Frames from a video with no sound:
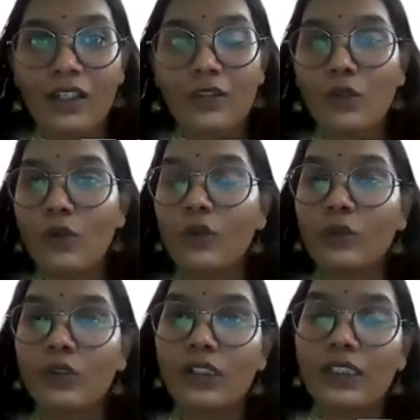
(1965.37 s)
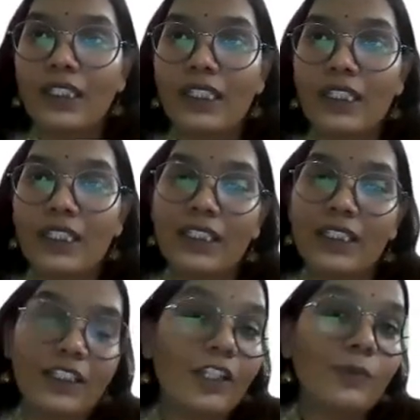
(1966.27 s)
So
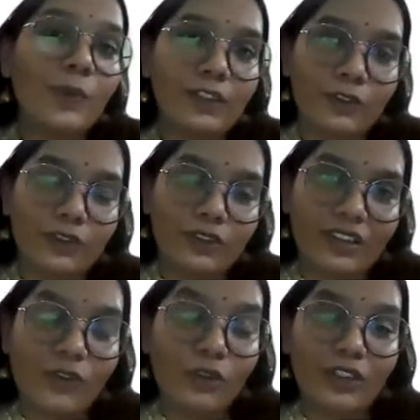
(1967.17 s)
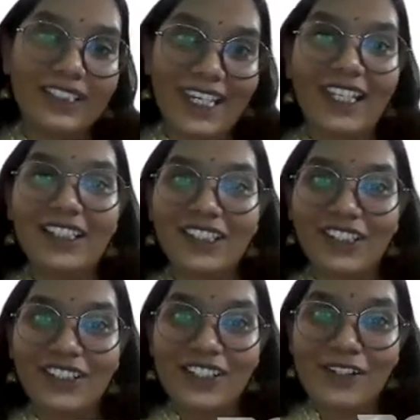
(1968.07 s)
the judgments could change.
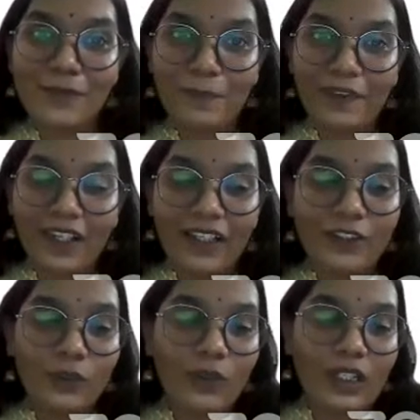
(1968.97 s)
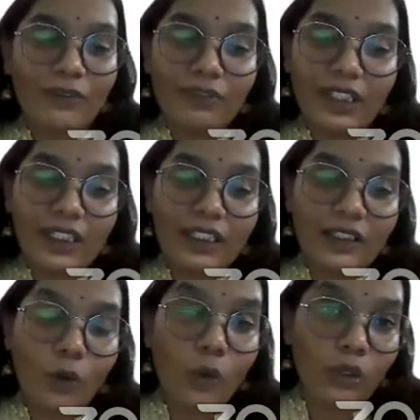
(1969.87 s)
So every
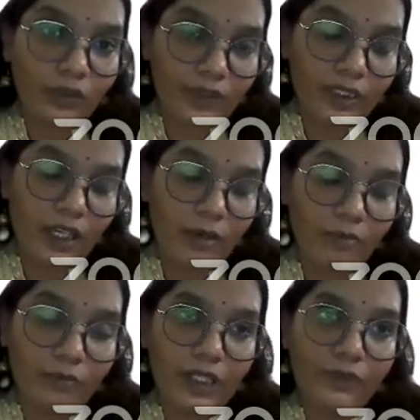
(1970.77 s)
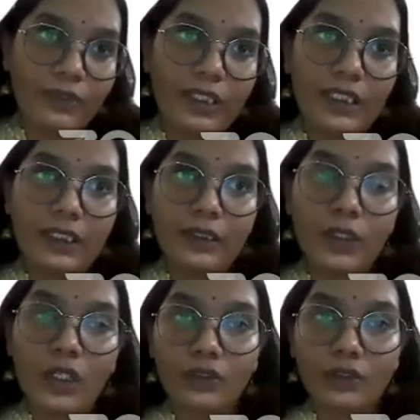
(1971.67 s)
court will come, every
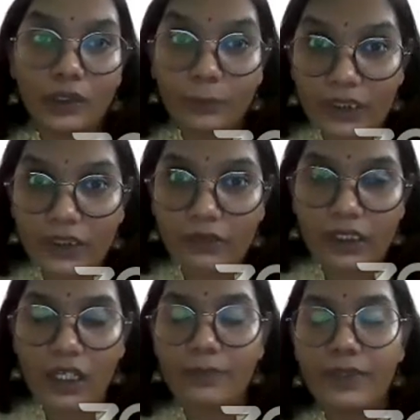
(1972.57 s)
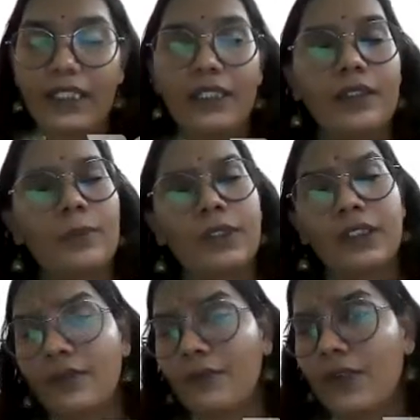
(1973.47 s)
constitutional bench will come. They'll
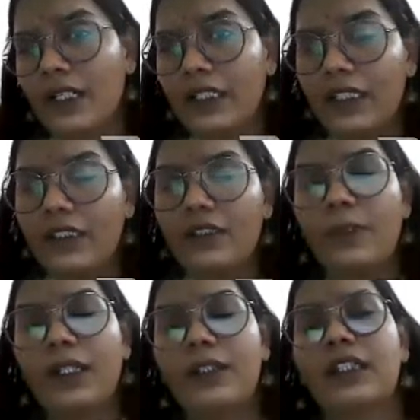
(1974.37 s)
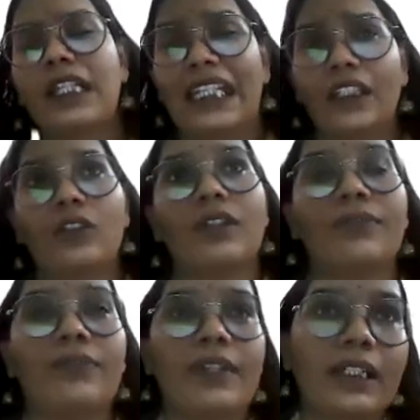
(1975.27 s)
interpret differently. This might lead to
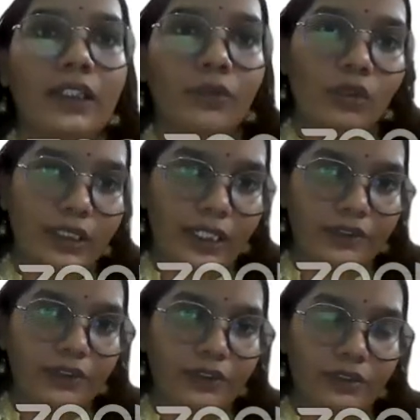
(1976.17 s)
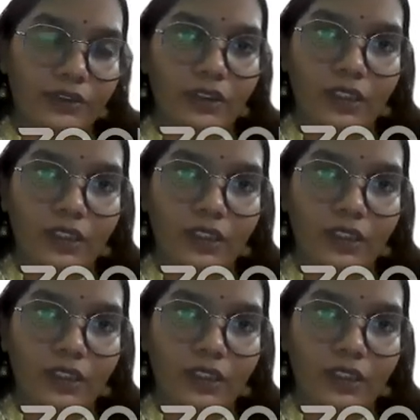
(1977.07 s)
different court cases.